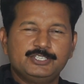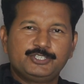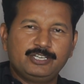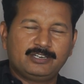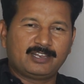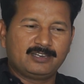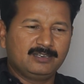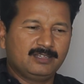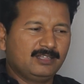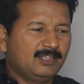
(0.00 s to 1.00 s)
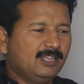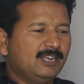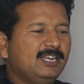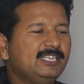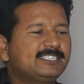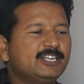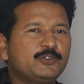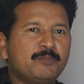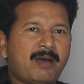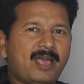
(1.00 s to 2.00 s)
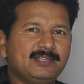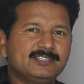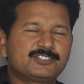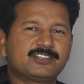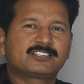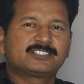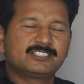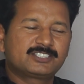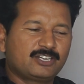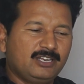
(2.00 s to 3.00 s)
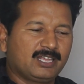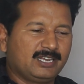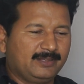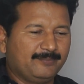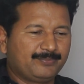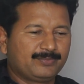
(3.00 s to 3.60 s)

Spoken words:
Children, listen to my instructions clearly.